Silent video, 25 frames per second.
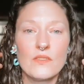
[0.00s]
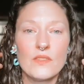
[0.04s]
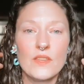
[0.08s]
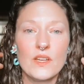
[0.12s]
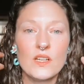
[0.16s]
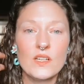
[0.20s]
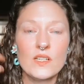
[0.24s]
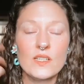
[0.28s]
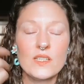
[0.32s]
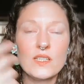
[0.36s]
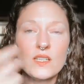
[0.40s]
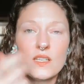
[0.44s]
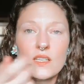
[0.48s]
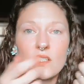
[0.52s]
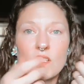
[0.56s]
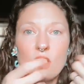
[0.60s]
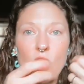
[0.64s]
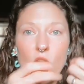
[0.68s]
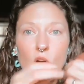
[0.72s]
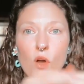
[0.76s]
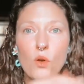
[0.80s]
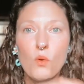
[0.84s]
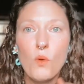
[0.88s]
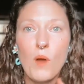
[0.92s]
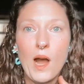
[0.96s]
there is this
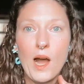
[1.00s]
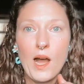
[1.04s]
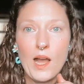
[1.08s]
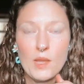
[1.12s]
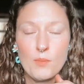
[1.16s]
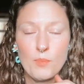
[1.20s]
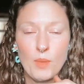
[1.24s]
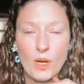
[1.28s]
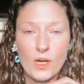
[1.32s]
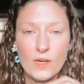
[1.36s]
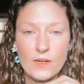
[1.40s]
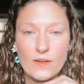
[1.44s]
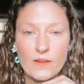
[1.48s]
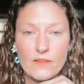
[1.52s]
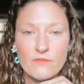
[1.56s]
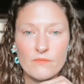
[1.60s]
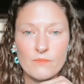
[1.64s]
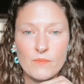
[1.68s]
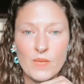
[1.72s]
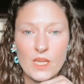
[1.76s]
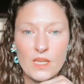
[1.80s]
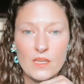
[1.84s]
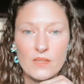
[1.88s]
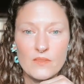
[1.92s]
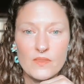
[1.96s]
OI part of
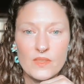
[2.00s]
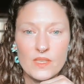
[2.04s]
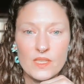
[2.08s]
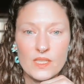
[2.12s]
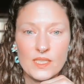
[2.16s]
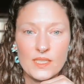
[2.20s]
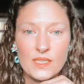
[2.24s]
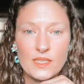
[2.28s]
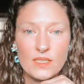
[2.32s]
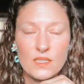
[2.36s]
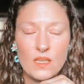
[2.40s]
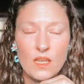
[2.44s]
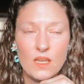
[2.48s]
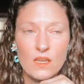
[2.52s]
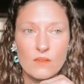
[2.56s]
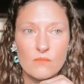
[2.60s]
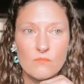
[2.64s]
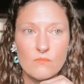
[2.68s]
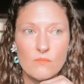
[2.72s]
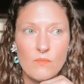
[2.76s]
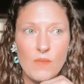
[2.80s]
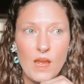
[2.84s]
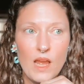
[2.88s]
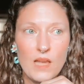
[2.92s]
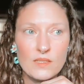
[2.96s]
me, this
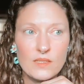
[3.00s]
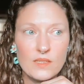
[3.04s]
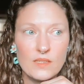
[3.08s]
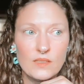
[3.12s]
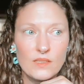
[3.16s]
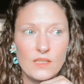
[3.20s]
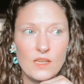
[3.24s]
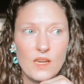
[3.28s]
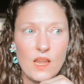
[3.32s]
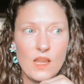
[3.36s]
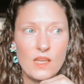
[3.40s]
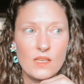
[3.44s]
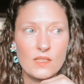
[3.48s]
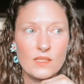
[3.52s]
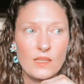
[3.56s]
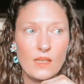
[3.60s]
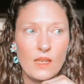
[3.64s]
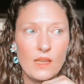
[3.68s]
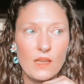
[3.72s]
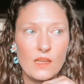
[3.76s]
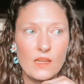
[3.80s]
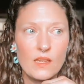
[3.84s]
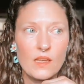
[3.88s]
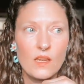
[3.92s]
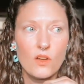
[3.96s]
um, masculine
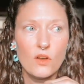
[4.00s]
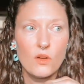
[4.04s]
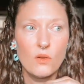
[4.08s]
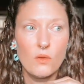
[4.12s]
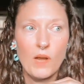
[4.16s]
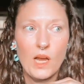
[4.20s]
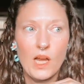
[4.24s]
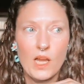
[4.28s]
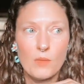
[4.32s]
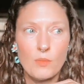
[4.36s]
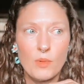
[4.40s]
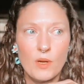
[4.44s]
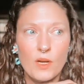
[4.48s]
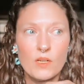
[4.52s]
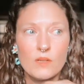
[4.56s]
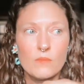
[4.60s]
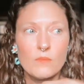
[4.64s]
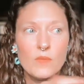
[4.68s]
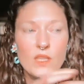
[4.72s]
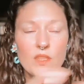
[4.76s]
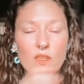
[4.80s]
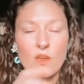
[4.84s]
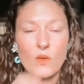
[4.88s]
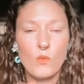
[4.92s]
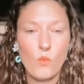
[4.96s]
SIOI part of
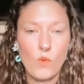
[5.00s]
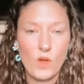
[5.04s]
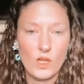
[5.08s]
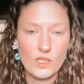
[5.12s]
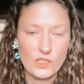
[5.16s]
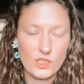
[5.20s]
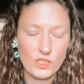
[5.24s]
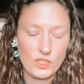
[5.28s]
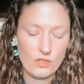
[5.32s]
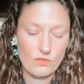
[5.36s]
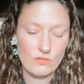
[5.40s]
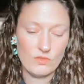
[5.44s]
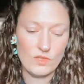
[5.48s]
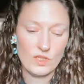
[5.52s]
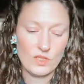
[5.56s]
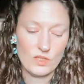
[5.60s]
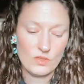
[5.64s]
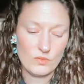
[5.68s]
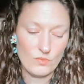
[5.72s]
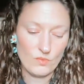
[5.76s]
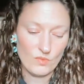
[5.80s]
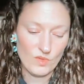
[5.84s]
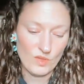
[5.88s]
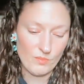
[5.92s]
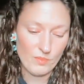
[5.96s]
me that wants to just
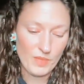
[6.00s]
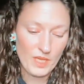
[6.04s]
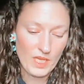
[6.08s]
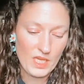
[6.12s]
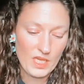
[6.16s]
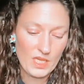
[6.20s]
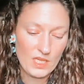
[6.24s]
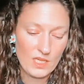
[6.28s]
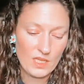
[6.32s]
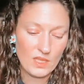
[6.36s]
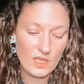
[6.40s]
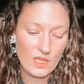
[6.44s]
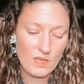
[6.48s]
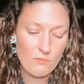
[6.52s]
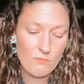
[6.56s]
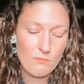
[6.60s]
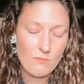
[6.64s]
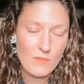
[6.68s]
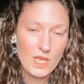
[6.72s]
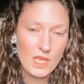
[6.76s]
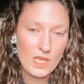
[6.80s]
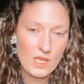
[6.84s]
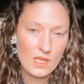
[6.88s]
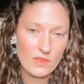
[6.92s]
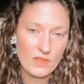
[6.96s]
repeatedly
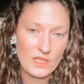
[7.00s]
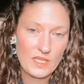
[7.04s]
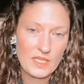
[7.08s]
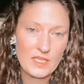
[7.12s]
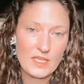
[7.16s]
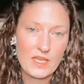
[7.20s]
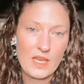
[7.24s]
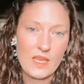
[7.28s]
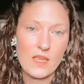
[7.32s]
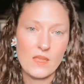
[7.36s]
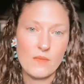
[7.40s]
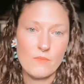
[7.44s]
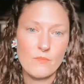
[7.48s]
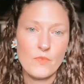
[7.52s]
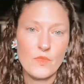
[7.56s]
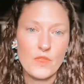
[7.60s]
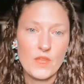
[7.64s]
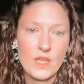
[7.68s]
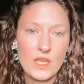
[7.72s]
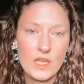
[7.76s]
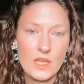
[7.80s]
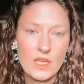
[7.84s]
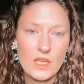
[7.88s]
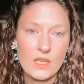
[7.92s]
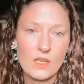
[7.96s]
make the same
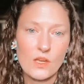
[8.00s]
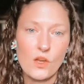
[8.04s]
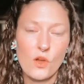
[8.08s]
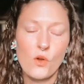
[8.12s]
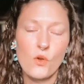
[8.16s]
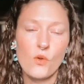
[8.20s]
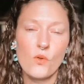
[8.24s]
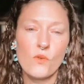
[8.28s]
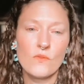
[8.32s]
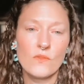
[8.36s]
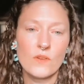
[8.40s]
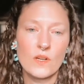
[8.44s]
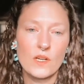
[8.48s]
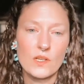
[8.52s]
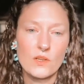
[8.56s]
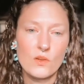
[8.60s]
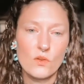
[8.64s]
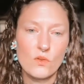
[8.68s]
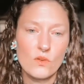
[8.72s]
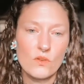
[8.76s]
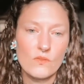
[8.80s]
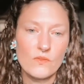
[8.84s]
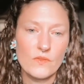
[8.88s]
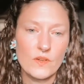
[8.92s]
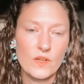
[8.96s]
thing over and
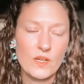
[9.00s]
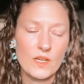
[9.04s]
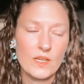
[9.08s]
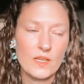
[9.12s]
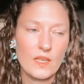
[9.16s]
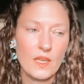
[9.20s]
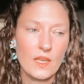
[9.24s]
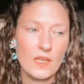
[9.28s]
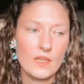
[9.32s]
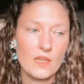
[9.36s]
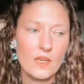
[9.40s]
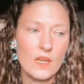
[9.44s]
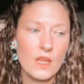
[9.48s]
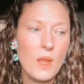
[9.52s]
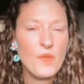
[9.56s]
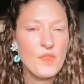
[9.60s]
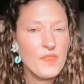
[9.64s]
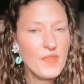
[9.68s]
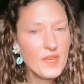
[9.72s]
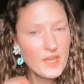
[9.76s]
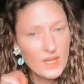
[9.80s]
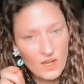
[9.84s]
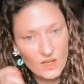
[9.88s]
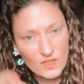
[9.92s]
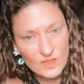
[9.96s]
over again. But
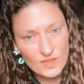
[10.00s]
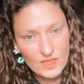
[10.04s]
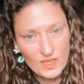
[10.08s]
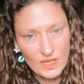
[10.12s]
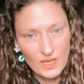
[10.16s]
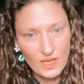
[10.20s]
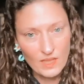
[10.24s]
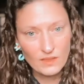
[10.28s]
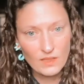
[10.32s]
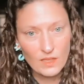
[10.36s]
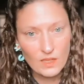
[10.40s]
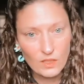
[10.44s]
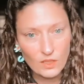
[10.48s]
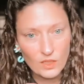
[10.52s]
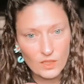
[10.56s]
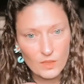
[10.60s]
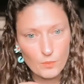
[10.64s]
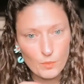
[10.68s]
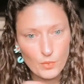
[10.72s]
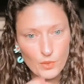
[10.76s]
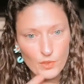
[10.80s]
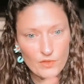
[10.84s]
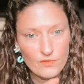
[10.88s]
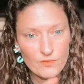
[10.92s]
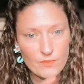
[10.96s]
then I'll see a little
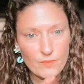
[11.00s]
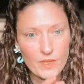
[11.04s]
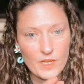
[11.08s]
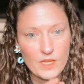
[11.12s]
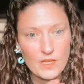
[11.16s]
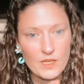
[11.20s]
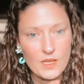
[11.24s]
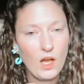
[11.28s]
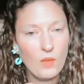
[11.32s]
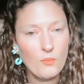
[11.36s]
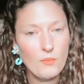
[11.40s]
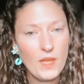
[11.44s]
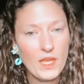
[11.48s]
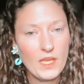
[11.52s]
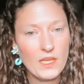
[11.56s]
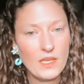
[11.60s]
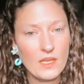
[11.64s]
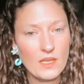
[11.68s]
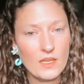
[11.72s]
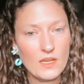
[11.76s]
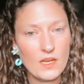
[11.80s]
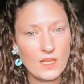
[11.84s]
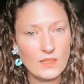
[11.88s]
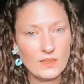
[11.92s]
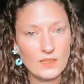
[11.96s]
improvement. I'll make
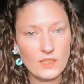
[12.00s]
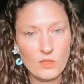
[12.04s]
it a